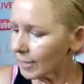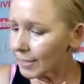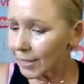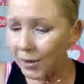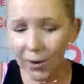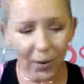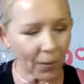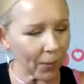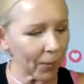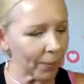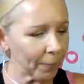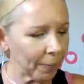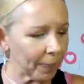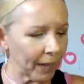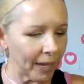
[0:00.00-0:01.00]

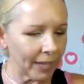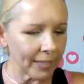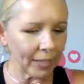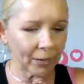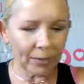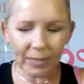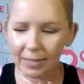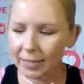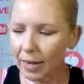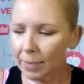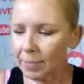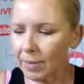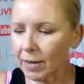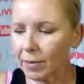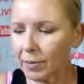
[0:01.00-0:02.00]
So don't
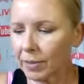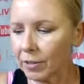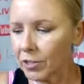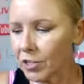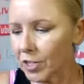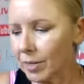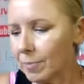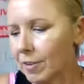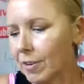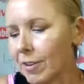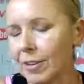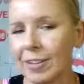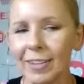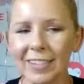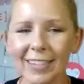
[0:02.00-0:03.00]
stop there with your shimmer.
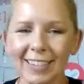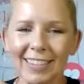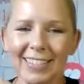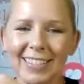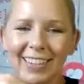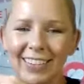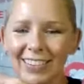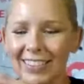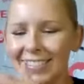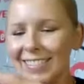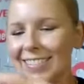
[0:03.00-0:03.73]
Check this out.